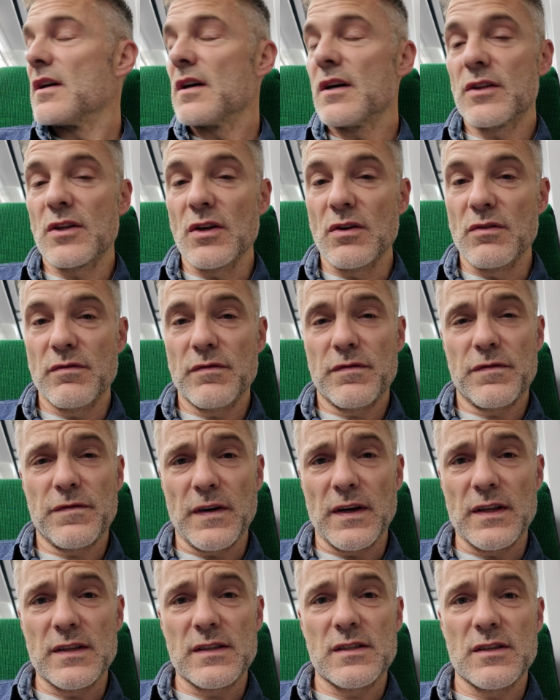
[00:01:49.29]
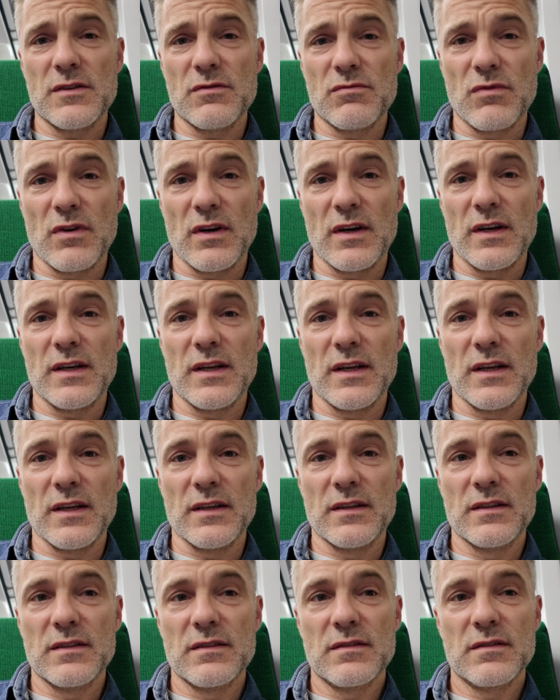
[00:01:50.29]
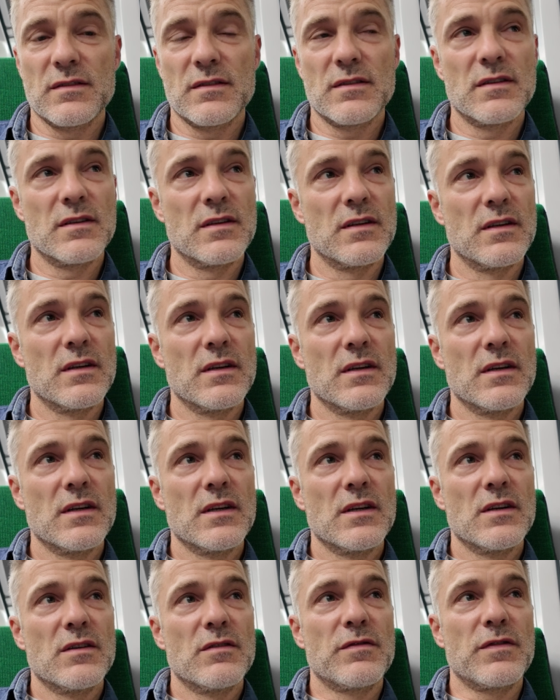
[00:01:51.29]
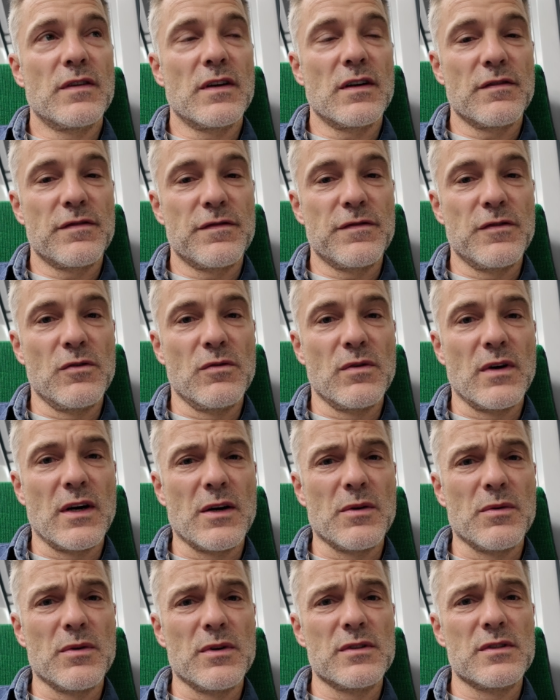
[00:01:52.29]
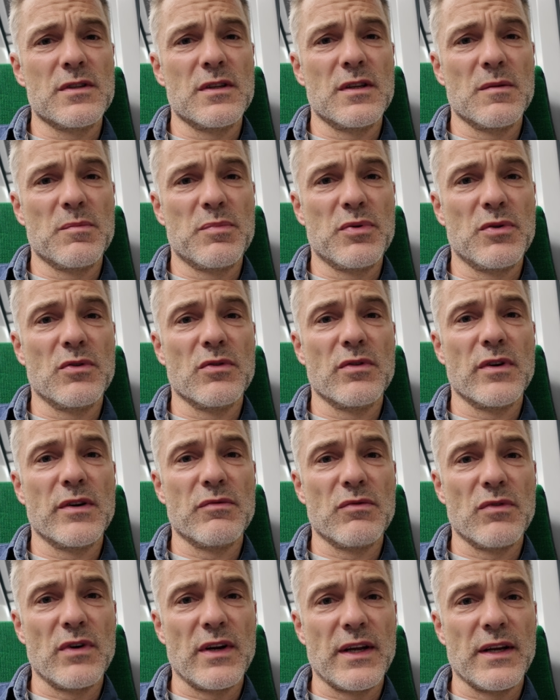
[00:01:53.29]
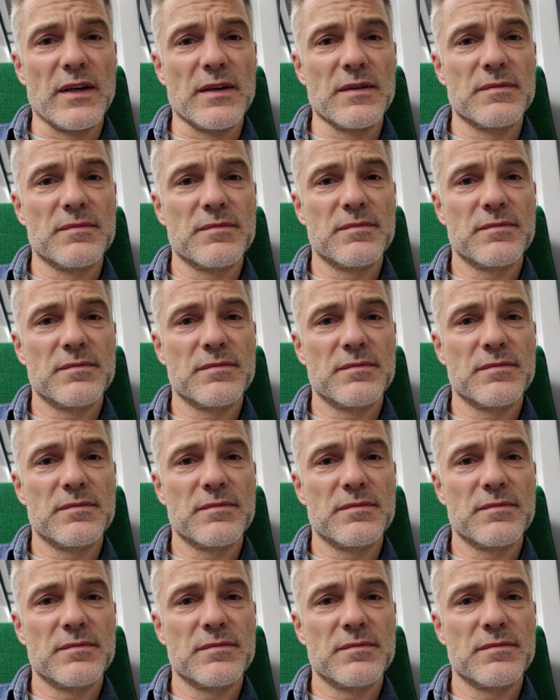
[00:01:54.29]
I don't fancy riding for like 4 hours in the pouring rain.